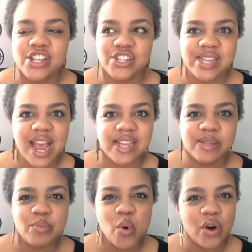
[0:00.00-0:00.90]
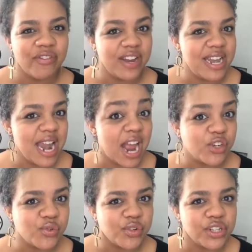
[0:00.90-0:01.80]
just has more of a
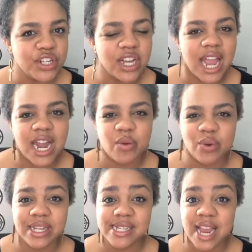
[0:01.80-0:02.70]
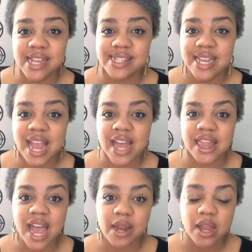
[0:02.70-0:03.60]
natural look, and it really takes, again,
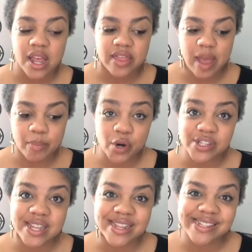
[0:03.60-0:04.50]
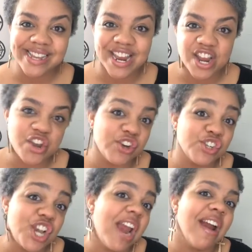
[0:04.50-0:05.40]
that person that's sitting in your
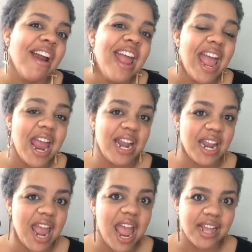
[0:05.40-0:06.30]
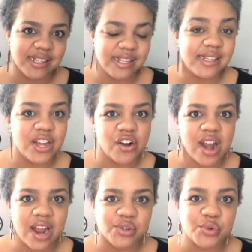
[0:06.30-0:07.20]
chair and enhances their
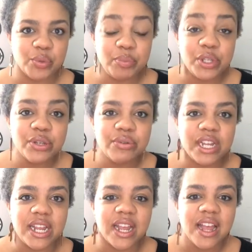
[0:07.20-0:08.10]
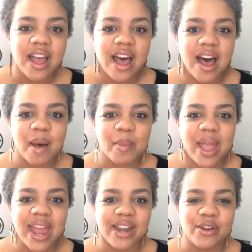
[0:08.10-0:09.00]
natural beauty
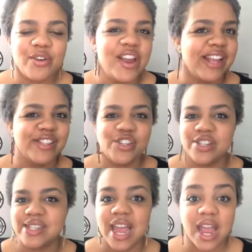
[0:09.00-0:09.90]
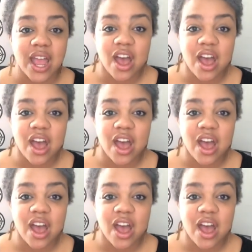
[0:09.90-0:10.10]
and creates just like